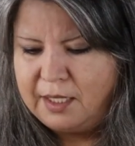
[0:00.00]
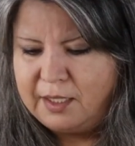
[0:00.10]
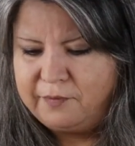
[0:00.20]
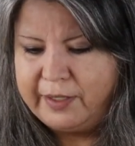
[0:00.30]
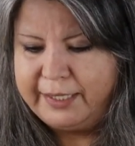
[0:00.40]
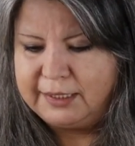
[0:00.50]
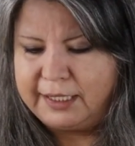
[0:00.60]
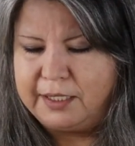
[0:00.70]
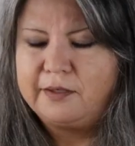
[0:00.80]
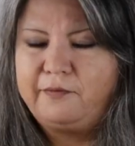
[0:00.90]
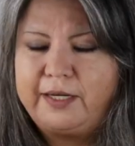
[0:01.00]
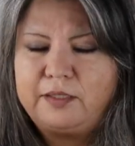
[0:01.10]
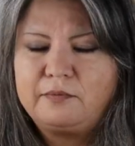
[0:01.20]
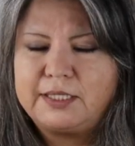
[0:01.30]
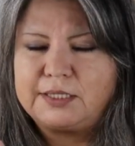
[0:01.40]
Uh, finally,
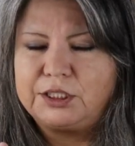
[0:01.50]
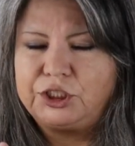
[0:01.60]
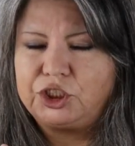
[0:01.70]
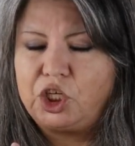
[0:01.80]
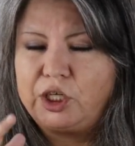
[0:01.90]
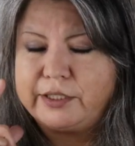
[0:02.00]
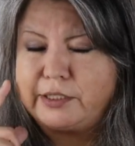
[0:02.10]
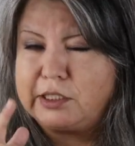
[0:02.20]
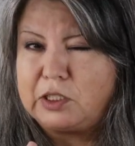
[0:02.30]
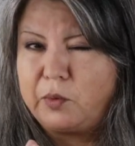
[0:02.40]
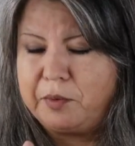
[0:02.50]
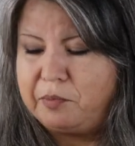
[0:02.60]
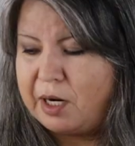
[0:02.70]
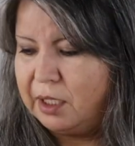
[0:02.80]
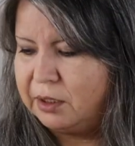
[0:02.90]
final message on the
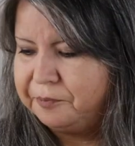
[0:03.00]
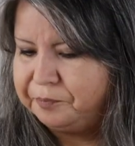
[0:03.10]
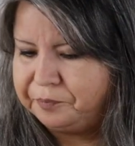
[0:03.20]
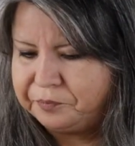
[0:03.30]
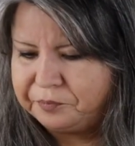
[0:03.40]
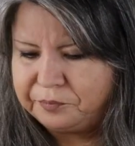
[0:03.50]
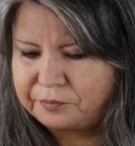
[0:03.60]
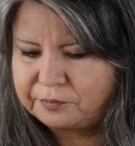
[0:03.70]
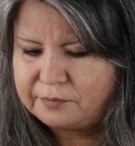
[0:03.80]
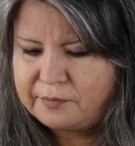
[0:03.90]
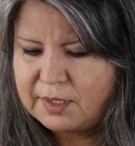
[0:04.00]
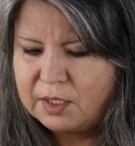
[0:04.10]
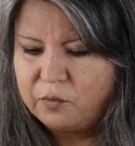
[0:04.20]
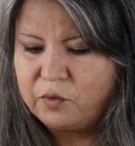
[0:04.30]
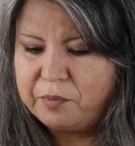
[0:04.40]
sewing part.
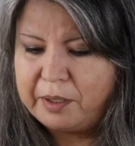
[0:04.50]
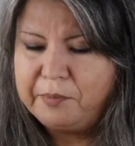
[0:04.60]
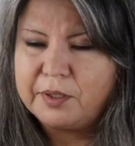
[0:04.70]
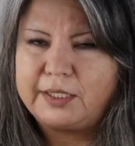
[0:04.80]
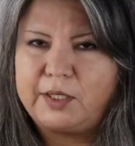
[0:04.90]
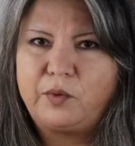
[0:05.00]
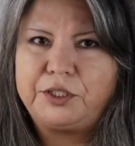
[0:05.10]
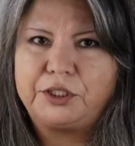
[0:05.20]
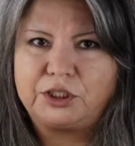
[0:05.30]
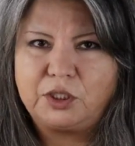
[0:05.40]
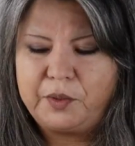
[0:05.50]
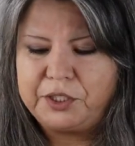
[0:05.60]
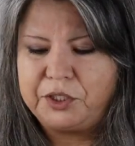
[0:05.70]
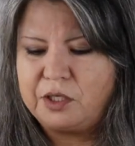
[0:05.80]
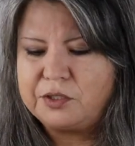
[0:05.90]
Remember that when you're
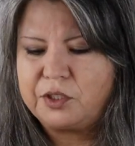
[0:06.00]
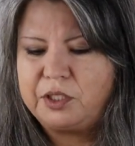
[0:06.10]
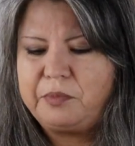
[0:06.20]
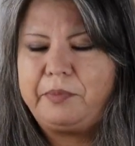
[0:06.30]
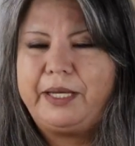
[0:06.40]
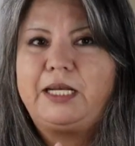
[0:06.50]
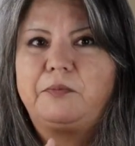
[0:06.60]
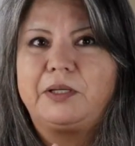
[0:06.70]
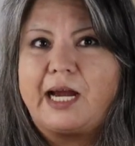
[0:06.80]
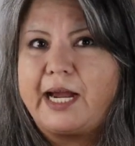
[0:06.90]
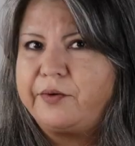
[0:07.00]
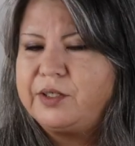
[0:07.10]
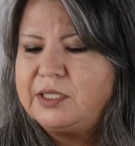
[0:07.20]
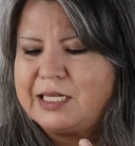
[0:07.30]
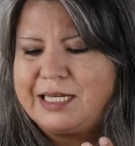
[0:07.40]
sewing, you're also going to be picking up an
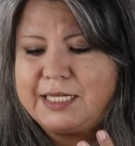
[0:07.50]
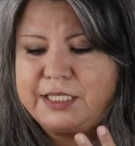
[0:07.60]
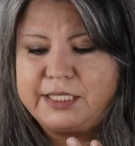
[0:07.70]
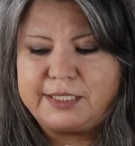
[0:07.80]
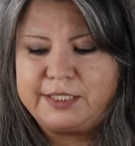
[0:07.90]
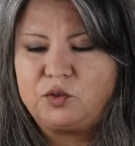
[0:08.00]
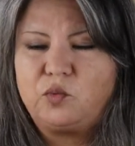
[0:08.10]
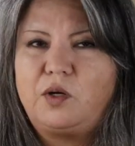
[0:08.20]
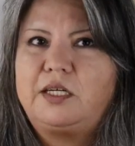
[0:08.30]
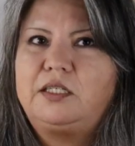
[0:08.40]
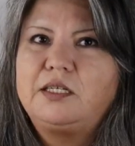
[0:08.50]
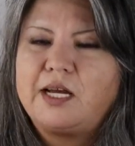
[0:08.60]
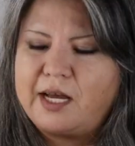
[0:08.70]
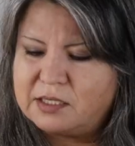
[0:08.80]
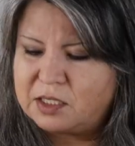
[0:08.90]
iron, distilled water,
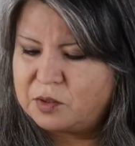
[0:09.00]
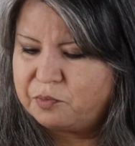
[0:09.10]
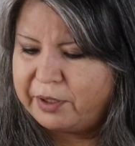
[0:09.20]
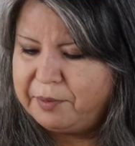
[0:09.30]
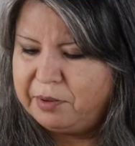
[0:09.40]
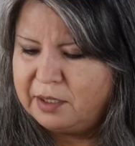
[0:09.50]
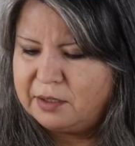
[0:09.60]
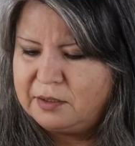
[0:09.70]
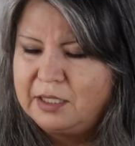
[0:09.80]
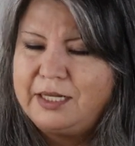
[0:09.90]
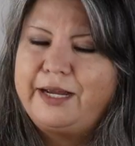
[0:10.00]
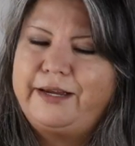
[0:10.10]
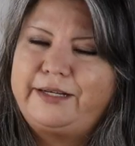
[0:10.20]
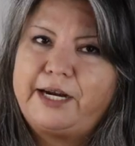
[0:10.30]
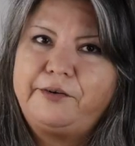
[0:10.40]
a spray bottle,
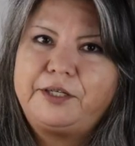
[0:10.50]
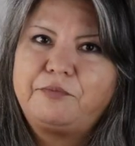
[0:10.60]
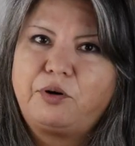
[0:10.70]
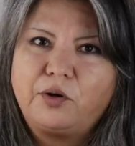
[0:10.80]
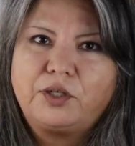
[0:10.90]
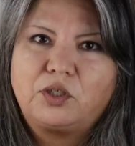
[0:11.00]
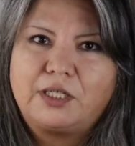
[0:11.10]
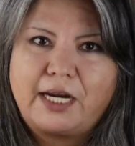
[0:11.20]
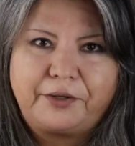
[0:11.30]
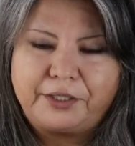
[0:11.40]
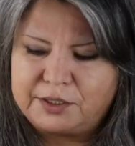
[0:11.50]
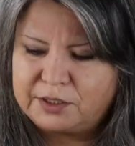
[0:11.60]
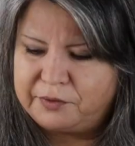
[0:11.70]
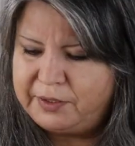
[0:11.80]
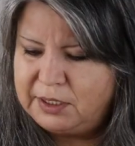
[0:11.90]
an ironing board or an ironing
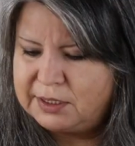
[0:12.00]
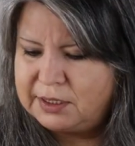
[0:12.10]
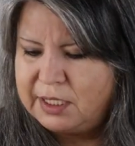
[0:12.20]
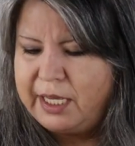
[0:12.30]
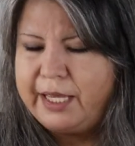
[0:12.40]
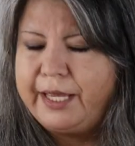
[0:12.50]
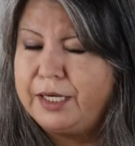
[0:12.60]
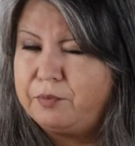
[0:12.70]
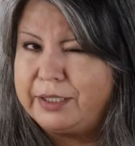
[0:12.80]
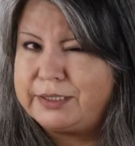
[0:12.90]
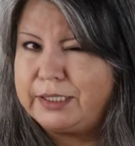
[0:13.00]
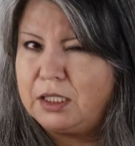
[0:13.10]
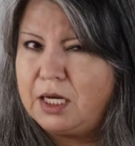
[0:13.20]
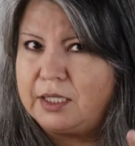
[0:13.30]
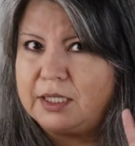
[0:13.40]
surface, and a pressing
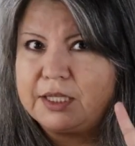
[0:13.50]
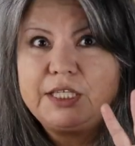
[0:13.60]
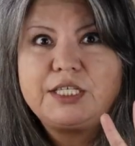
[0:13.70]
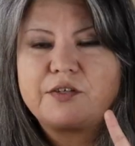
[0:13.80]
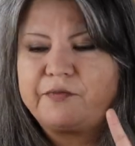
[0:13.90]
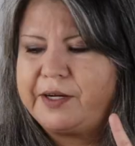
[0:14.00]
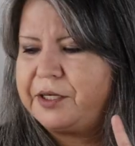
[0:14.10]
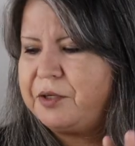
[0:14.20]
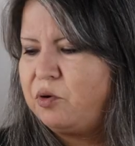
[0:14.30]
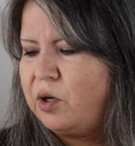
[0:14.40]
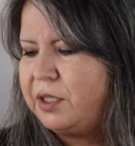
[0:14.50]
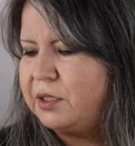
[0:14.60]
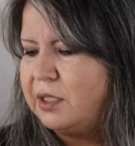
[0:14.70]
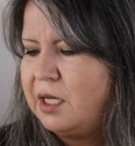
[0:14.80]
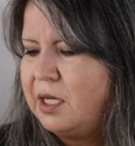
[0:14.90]
cloth. These are very
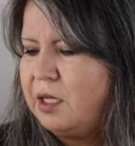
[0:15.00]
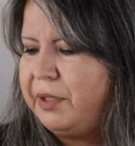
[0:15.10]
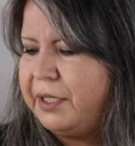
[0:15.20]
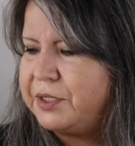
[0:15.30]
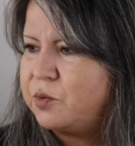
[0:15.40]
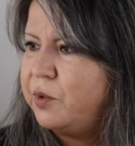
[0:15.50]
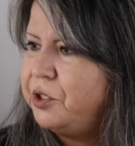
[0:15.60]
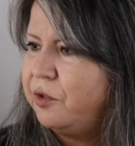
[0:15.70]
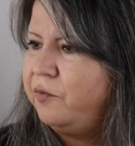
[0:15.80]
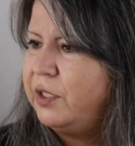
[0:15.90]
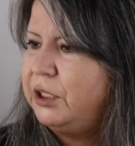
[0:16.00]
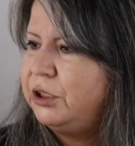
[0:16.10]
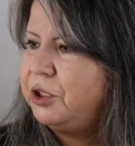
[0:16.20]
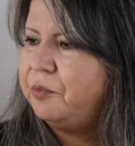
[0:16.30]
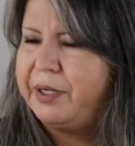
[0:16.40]
important because when you're
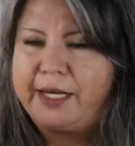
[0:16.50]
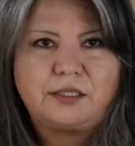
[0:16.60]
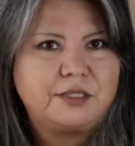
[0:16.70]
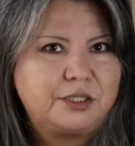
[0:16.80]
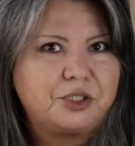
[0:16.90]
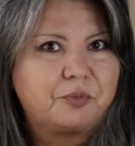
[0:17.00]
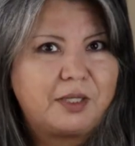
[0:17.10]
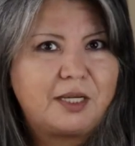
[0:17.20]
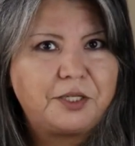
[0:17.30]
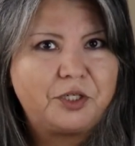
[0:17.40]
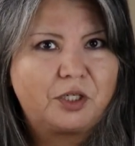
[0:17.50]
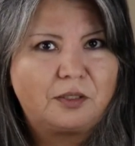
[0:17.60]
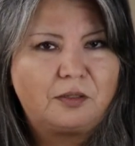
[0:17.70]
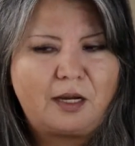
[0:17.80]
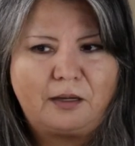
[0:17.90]
finishing your patterns and you're, and
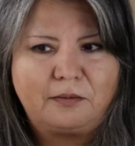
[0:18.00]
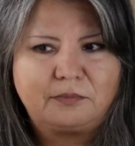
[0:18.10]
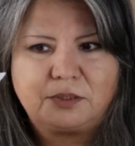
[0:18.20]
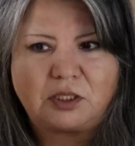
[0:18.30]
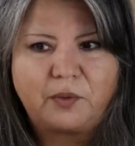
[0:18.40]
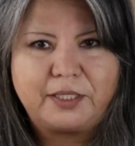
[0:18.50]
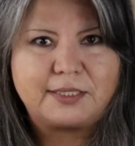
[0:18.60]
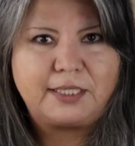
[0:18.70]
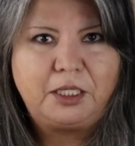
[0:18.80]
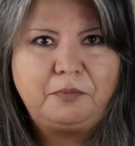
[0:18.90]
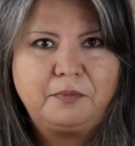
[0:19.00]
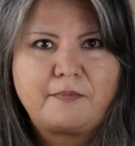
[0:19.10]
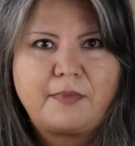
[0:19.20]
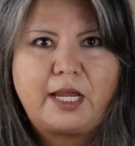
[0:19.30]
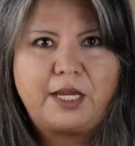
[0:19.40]
you're uh, um, sewing a seam
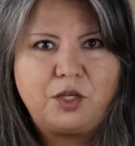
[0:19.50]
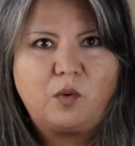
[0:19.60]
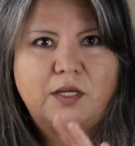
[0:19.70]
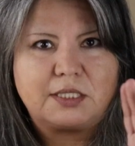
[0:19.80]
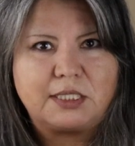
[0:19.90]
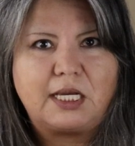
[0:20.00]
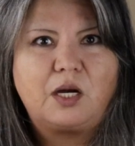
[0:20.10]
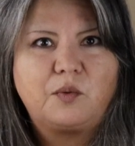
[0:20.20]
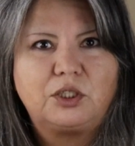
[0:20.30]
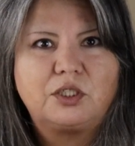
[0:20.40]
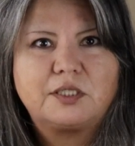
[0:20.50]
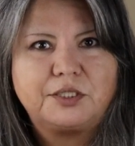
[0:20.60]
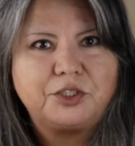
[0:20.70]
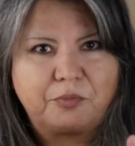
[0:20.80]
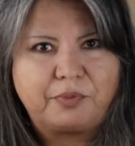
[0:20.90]
and you want to see how it
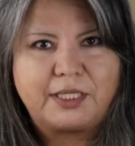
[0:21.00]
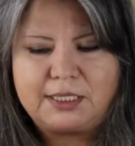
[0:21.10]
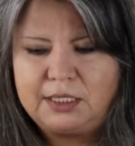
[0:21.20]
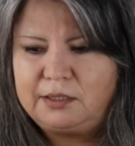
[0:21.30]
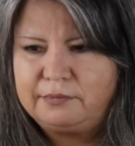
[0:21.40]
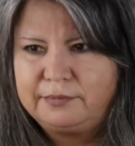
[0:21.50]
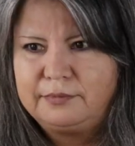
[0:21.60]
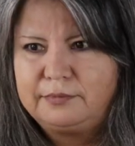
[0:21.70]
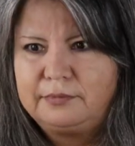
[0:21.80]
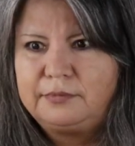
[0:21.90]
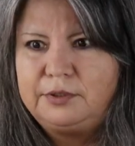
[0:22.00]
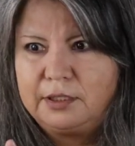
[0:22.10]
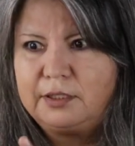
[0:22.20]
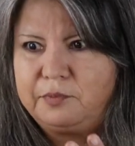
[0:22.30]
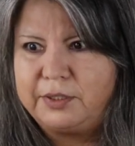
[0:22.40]
looks and you're pressing it,
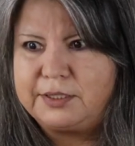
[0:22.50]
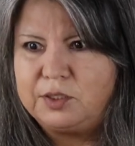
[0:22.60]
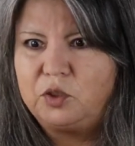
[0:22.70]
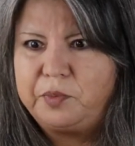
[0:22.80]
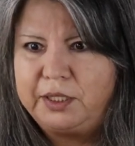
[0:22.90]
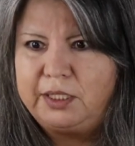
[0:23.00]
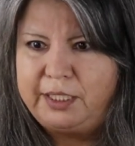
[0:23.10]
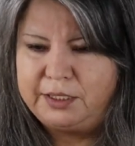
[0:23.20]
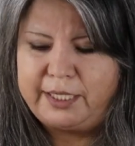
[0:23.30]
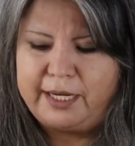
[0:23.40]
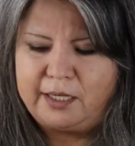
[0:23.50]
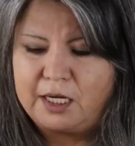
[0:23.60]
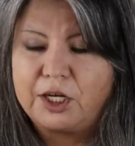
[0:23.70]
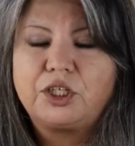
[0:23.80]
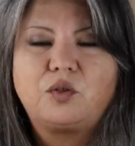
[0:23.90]
you're going to press it open and yeah,
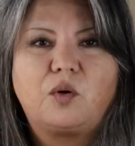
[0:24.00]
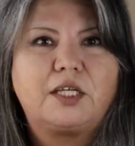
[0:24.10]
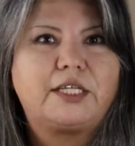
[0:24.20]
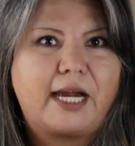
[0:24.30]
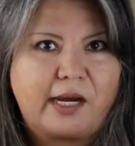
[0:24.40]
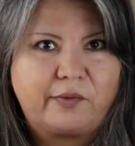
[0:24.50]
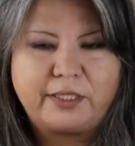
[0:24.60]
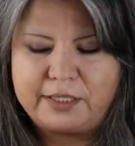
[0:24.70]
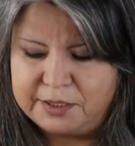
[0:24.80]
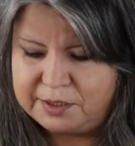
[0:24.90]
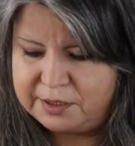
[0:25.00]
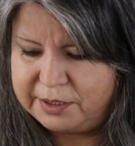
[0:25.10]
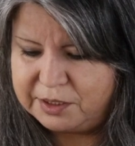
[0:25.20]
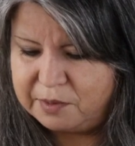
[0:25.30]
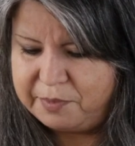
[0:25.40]
a good quality iron
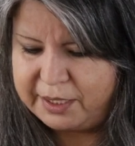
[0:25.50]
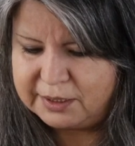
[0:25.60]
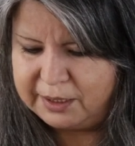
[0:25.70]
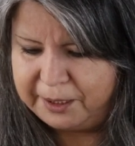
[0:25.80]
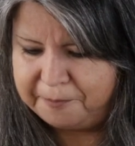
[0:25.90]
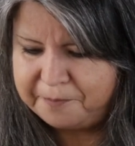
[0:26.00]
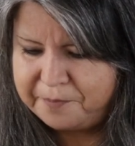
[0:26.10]
is, is the best thing.